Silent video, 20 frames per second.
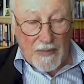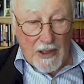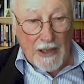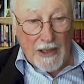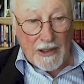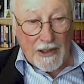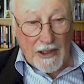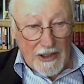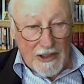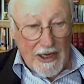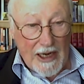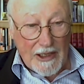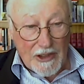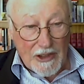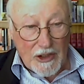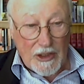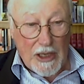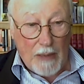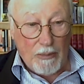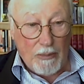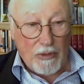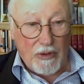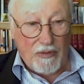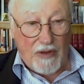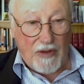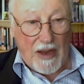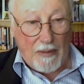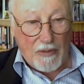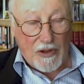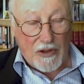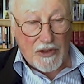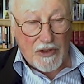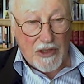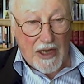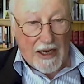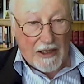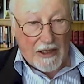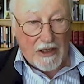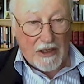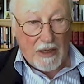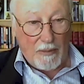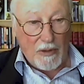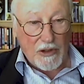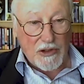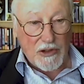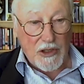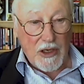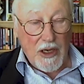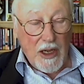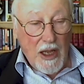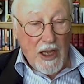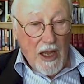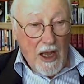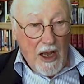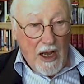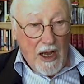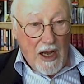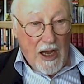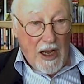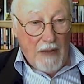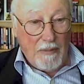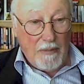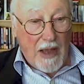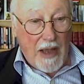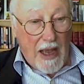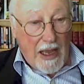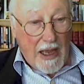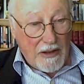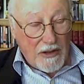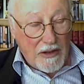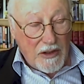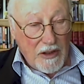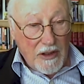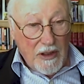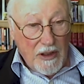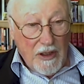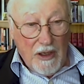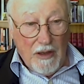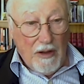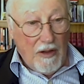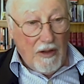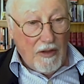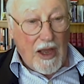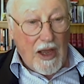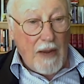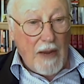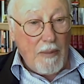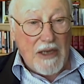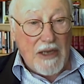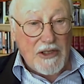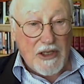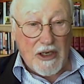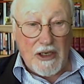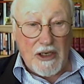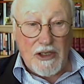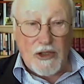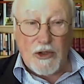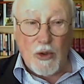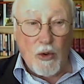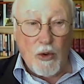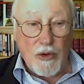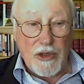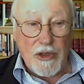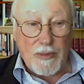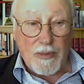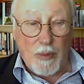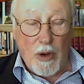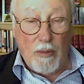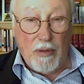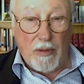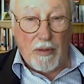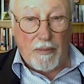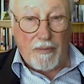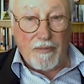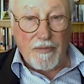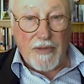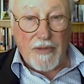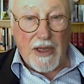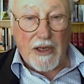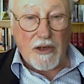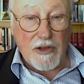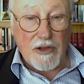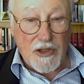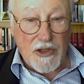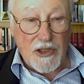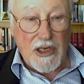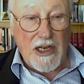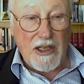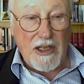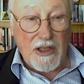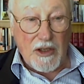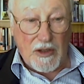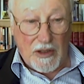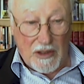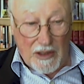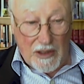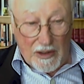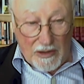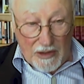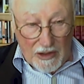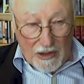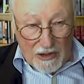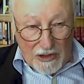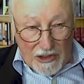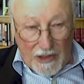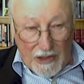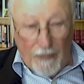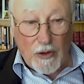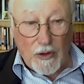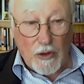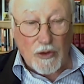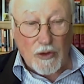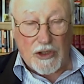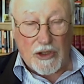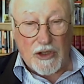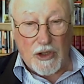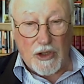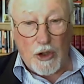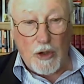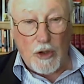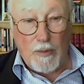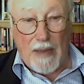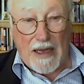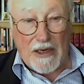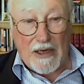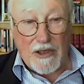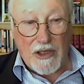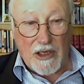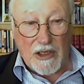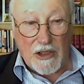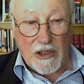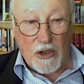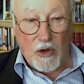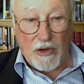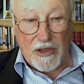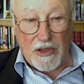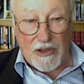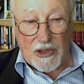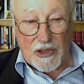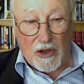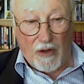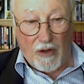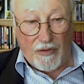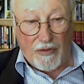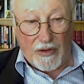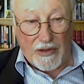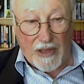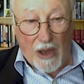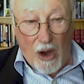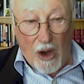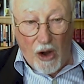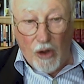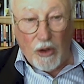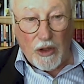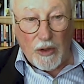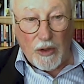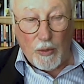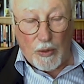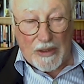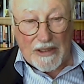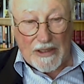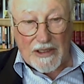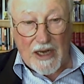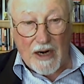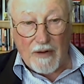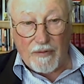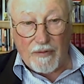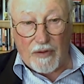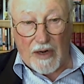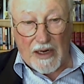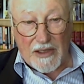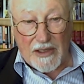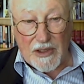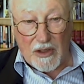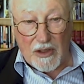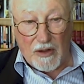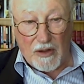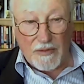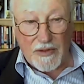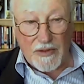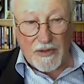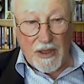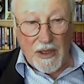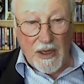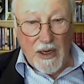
it contains a number of eminent academics, and they basically saw this problem. They could see that the difficulty that humanity had got itself in, the hole that we dug for ourselves,